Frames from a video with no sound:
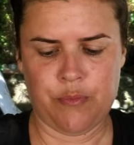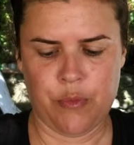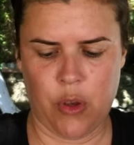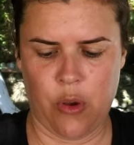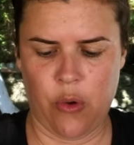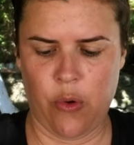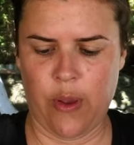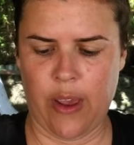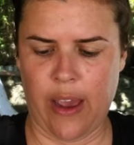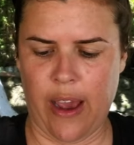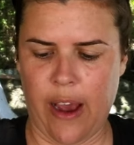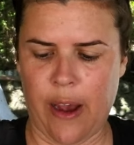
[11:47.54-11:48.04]

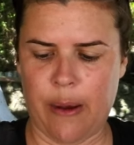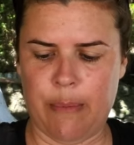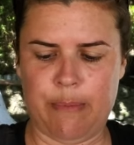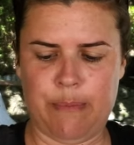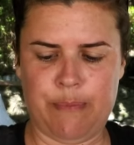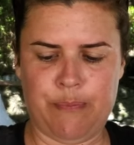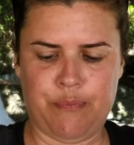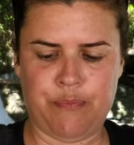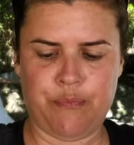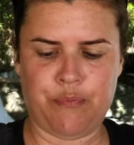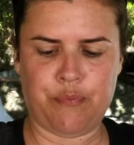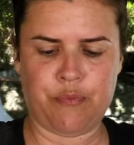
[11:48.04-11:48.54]
Oh yeah.
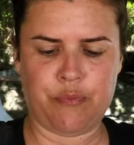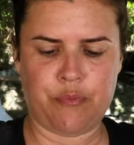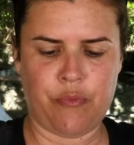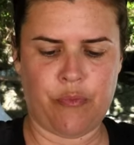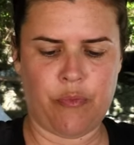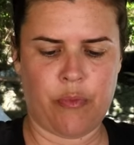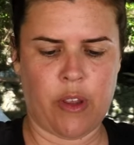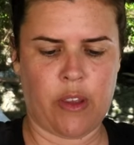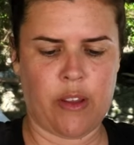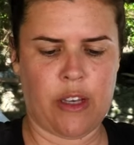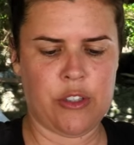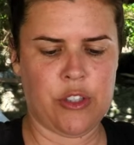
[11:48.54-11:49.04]

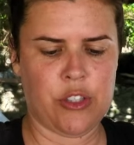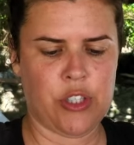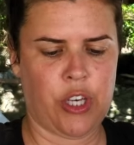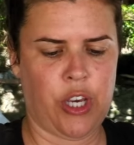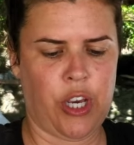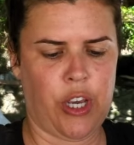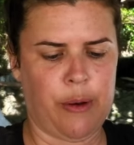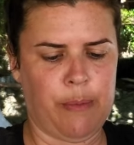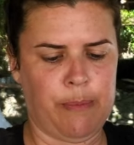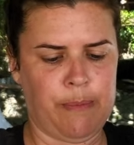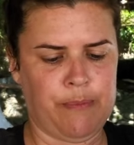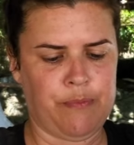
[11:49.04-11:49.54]
That's
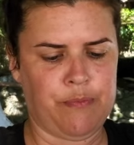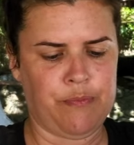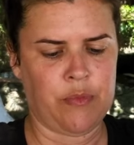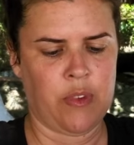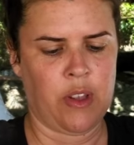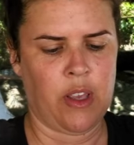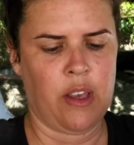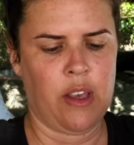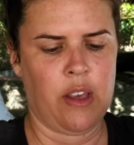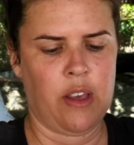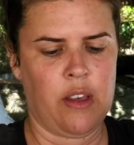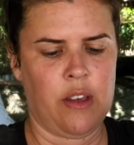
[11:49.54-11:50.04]
good.
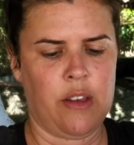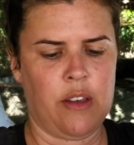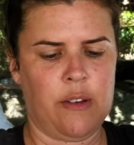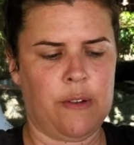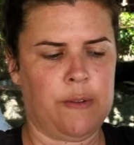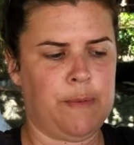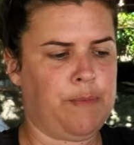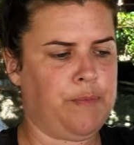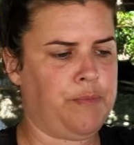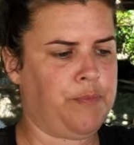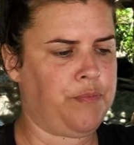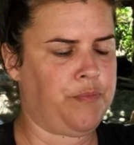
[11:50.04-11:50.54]
Is it
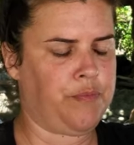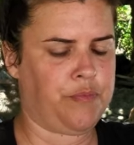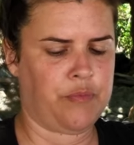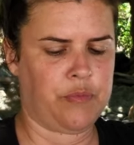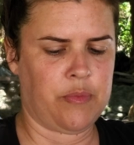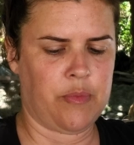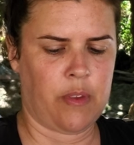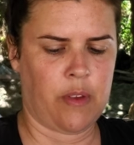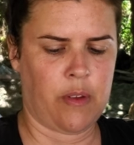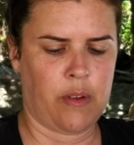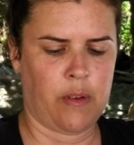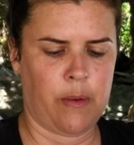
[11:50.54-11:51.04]
better or
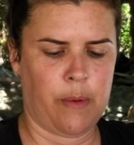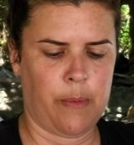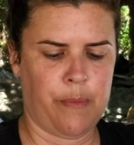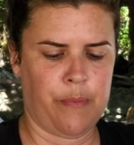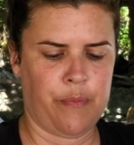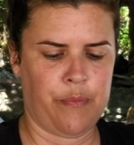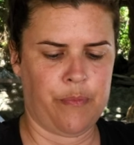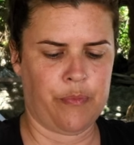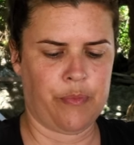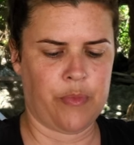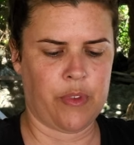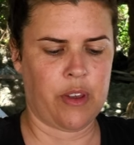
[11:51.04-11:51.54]
you like it
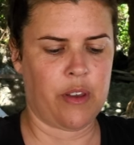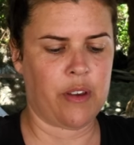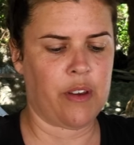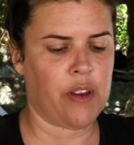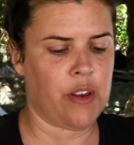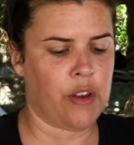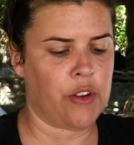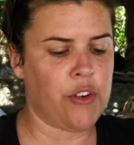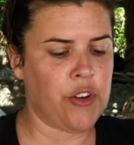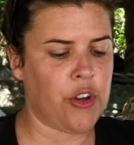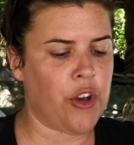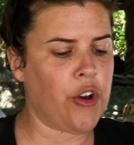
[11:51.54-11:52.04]
without
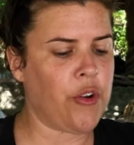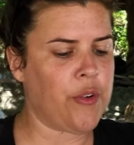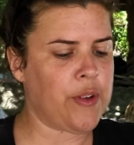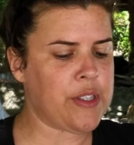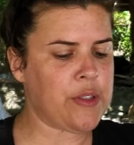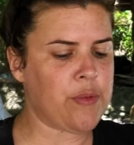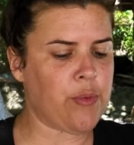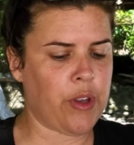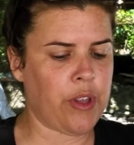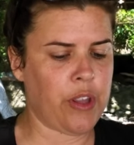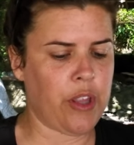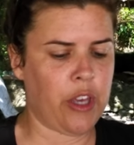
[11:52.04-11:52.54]
vinegar? No,
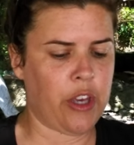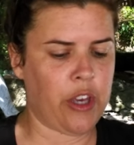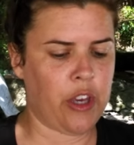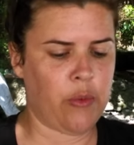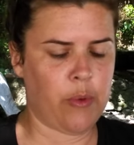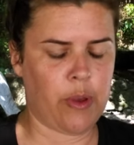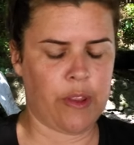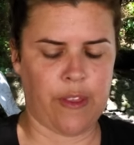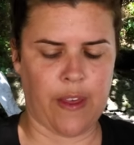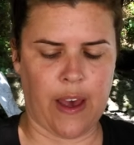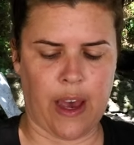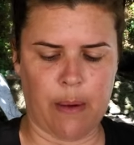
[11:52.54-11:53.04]
it's really good
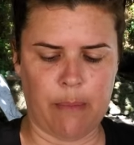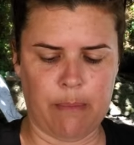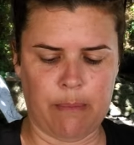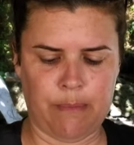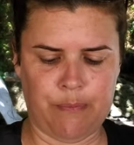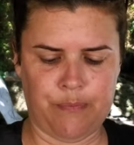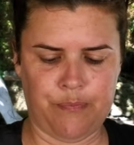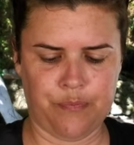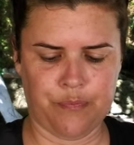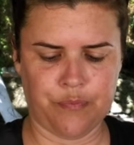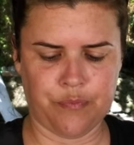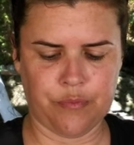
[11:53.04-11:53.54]
with that.
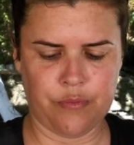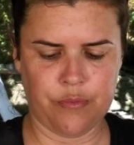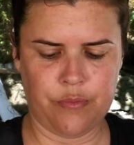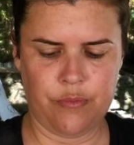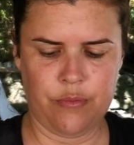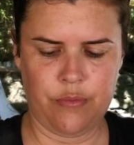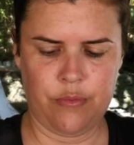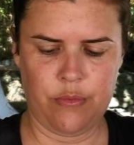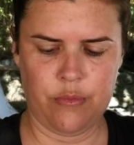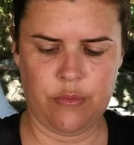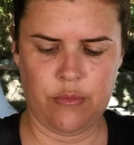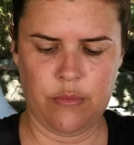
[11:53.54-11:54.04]
Mm -hmm.
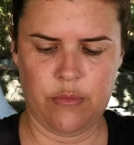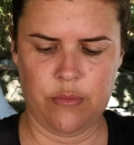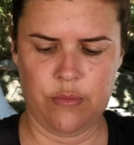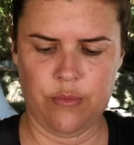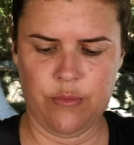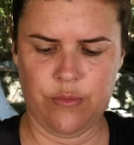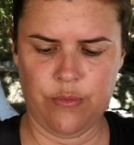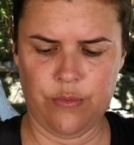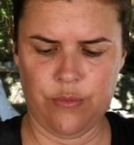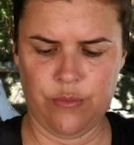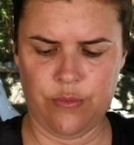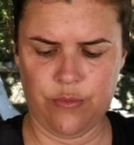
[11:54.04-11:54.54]

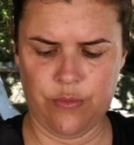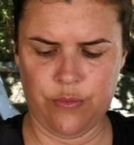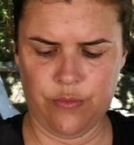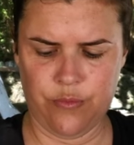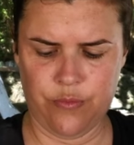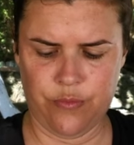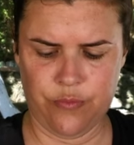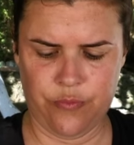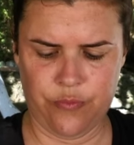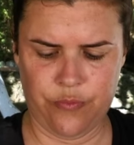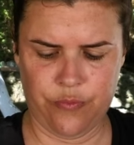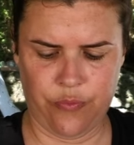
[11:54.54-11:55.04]
Great
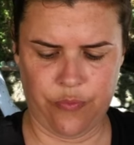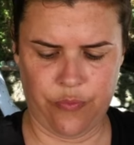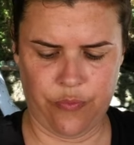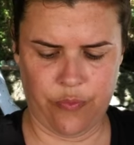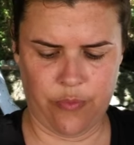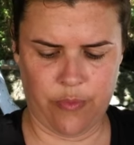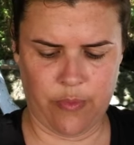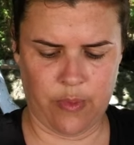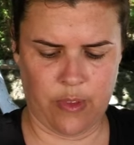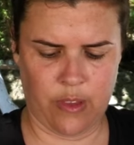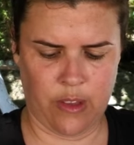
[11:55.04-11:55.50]
combination.